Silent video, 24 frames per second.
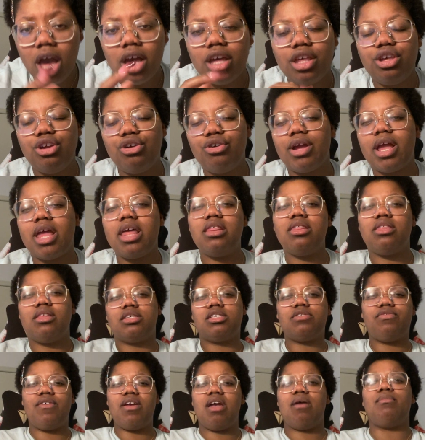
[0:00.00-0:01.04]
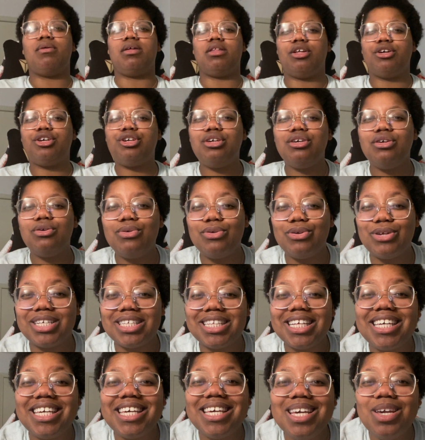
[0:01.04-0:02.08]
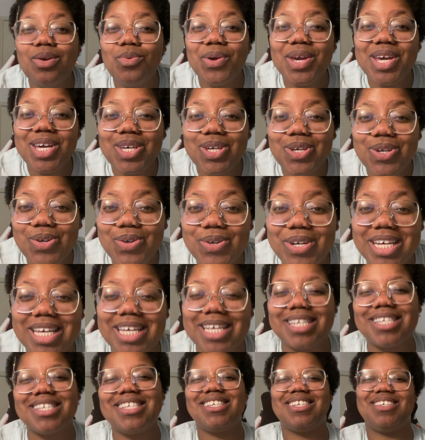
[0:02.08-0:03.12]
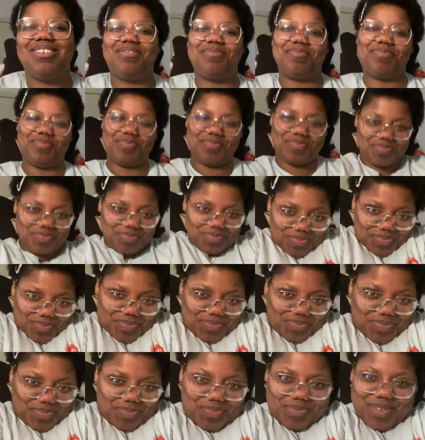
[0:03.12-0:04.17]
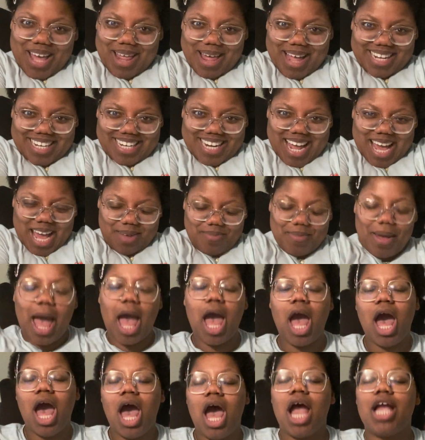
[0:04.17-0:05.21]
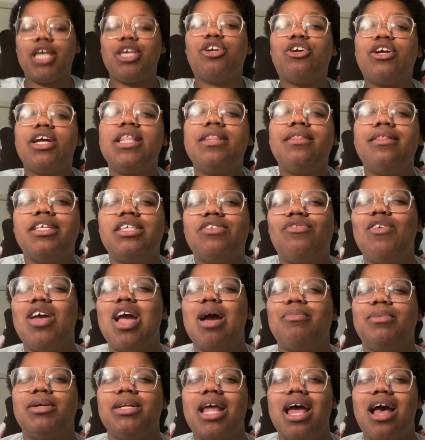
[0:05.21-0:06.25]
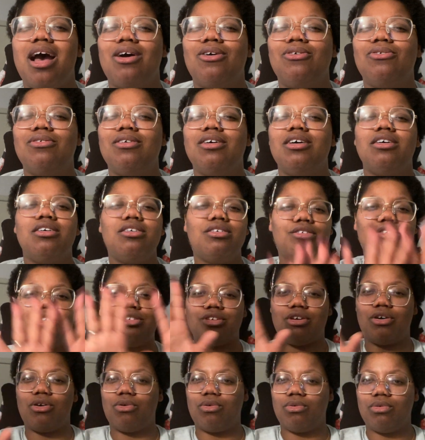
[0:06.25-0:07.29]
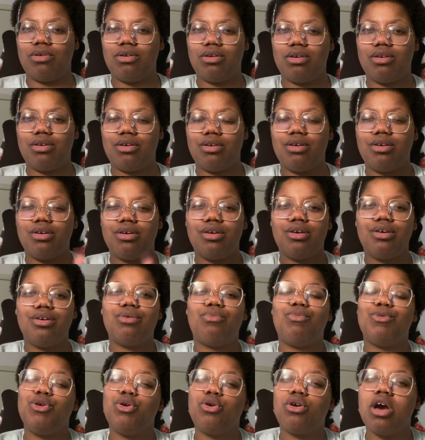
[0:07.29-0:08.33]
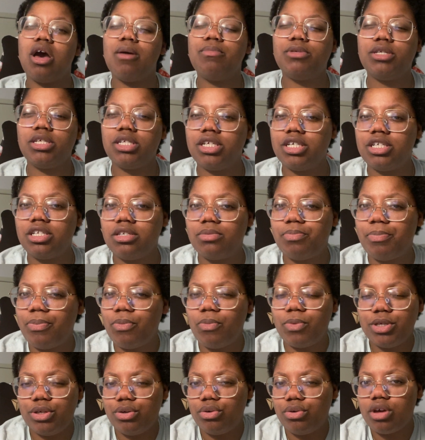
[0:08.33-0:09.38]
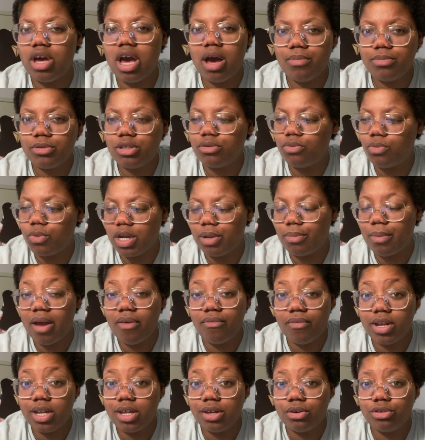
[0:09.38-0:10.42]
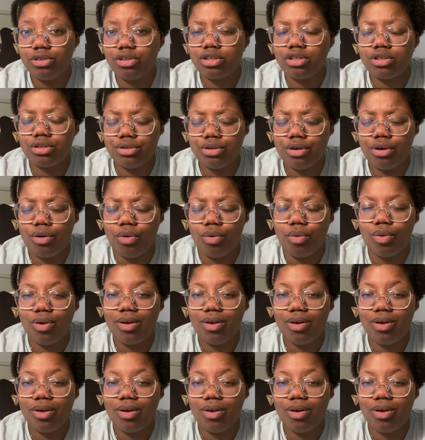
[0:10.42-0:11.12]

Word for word: You're in this family. The cute, the Kiwi cuties. Yeah, like the name. You're in this family now. So when you come to this, when you come to one of my videos, just know